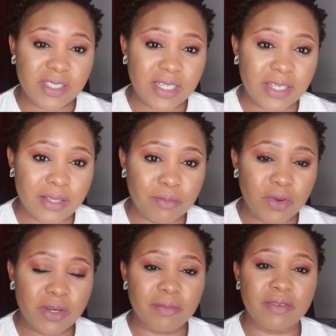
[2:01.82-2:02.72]
thing in the
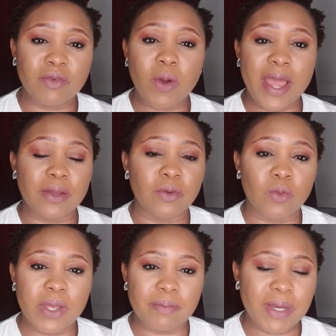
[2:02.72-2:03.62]
morning before I go
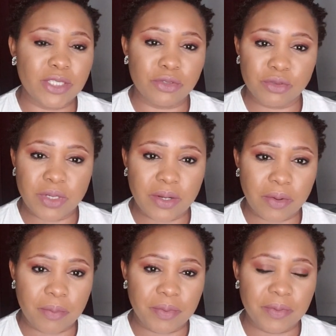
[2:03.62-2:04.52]
wake my children
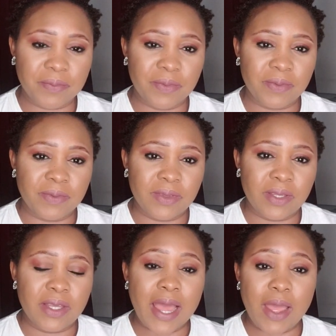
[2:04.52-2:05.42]
up.
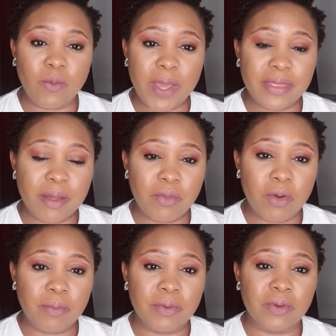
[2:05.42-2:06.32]
I wake them
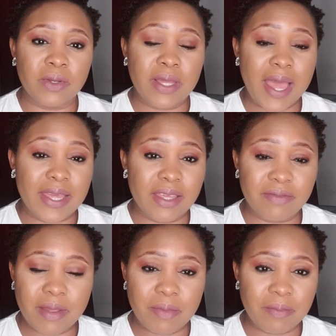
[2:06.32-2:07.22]
up. I
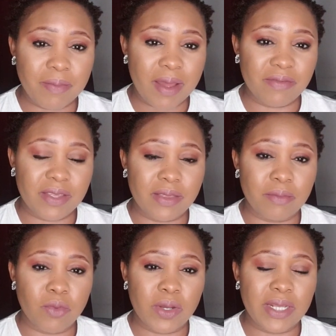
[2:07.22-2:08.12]
give them a bath in
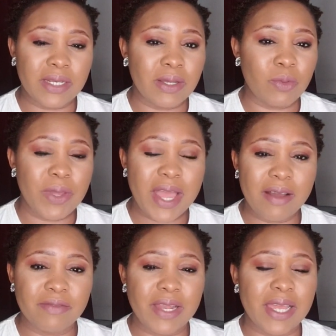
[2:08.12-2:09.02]
the morning. We
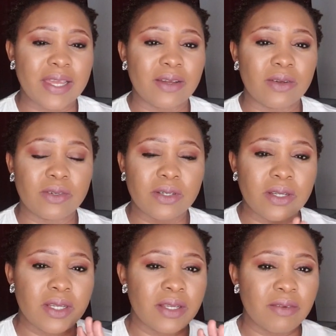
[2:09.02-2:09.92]
have like
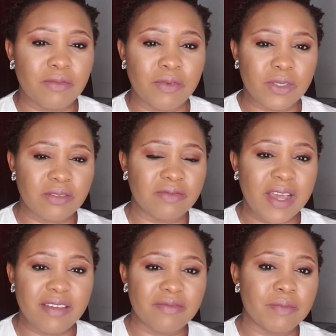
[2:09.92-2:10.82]

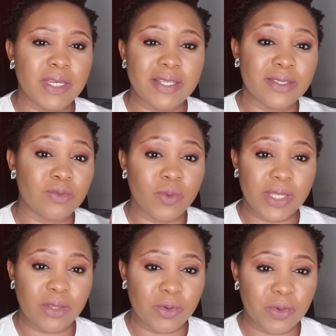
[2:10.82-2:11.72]
45 minutes
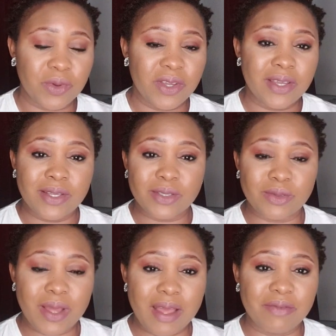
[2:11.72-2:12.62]
window
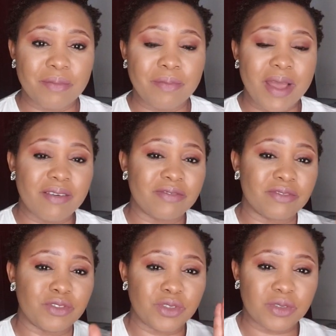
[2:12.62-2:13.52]
to have a
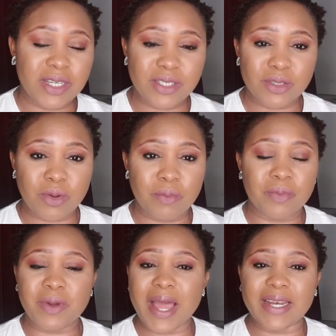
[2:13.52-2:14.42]
bath, dress
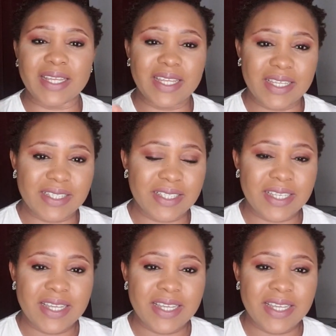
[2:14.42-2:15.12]
up, and eat.